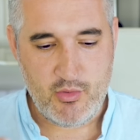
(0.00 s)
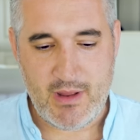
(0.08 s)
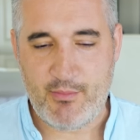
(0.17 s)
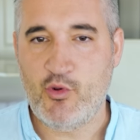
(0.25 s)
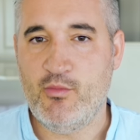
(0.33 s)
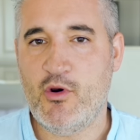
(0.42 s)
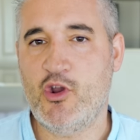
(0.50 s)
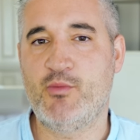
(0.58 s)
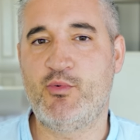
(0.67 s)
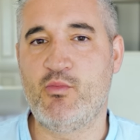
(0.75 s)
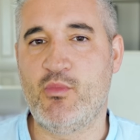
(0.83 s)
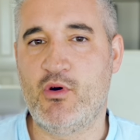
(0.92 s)
You wanna put more, you
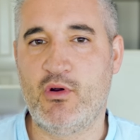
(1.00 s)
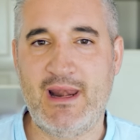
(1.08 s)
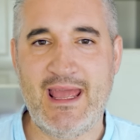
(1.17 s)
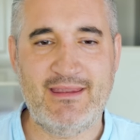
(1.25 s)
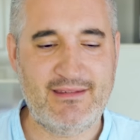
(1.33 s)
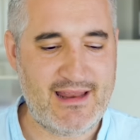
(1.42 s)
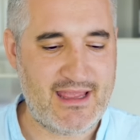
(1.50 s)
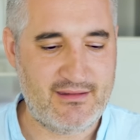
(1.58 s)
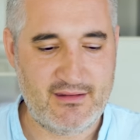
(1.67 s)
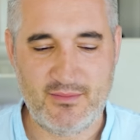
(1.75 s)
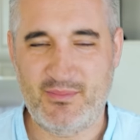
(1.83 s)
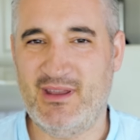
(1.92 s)
put more.
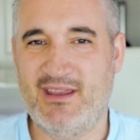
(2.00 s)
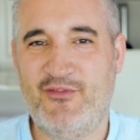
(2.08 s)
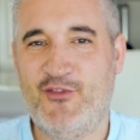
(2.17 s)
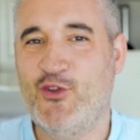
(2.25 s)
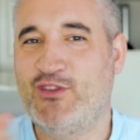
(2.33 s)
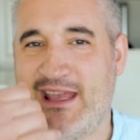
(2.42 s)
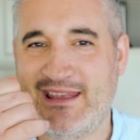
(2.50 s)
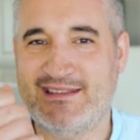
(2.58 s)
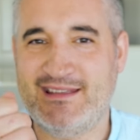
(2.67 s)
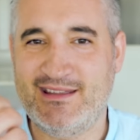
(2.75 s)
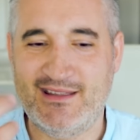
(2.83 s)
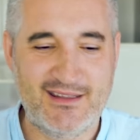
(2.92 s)
Less. But if you
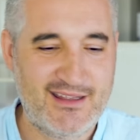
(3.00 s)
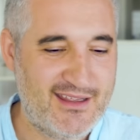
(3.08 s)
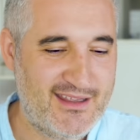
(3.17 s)
taste it,